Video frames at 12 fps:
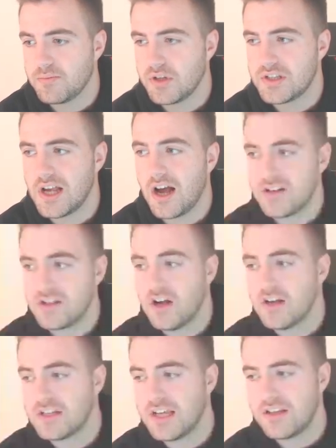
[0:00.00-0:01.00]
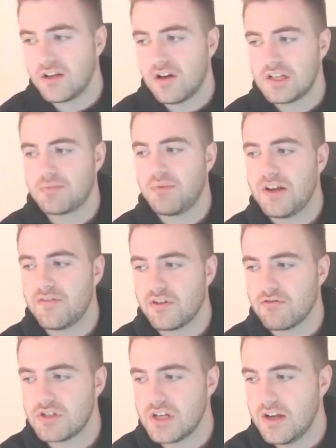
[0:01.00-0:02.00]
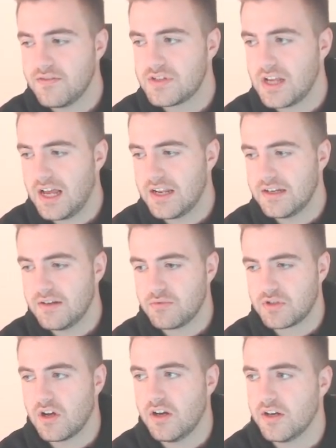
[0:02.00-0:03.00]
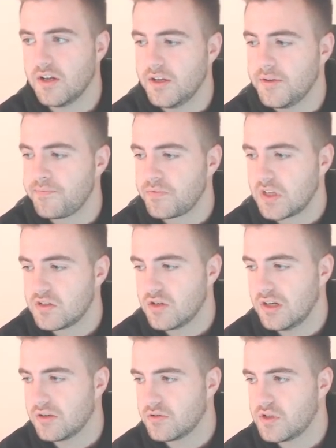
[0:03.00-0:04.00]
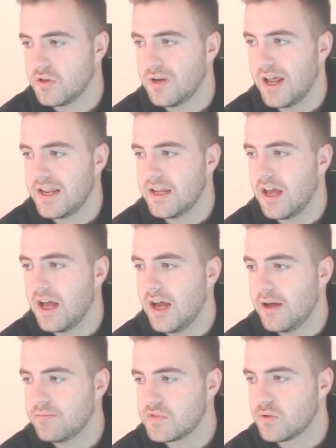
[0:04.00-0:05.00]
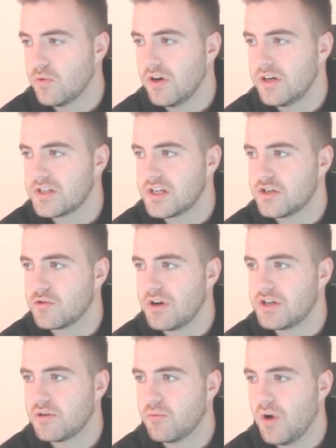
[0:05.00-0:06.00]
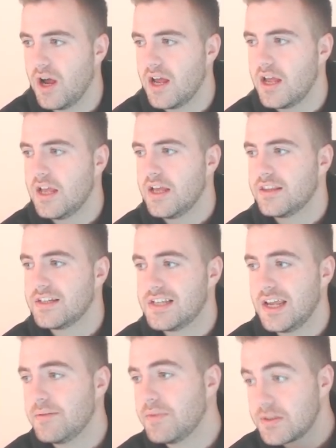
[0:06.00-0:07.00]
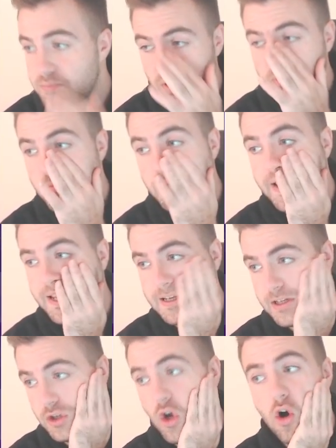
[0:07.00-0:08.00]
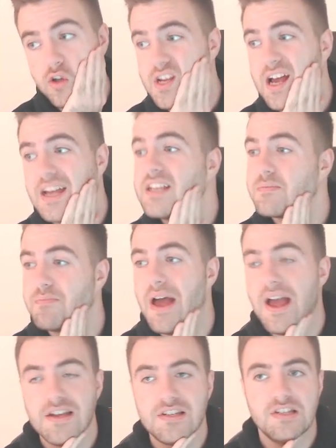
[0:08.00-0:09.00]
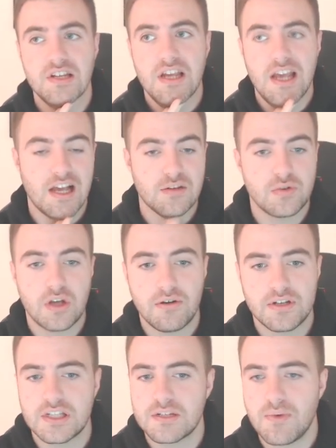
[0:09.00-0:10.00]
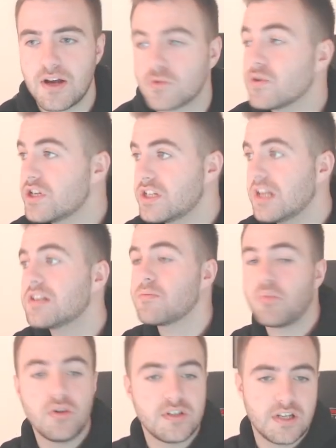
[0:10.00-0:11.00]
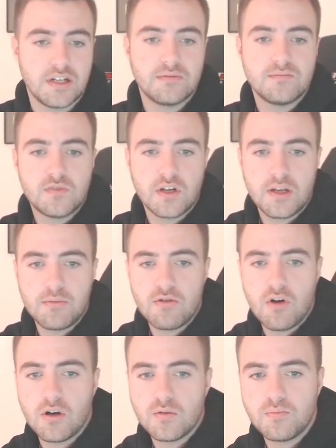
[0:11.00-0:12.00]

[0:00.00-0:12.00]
But I started to get the guys to play for the reserves, and it was kind of too little too late. So we're in a situation where the team is probably not at its best as we go into this match, which is disappointing, don't get me wrong.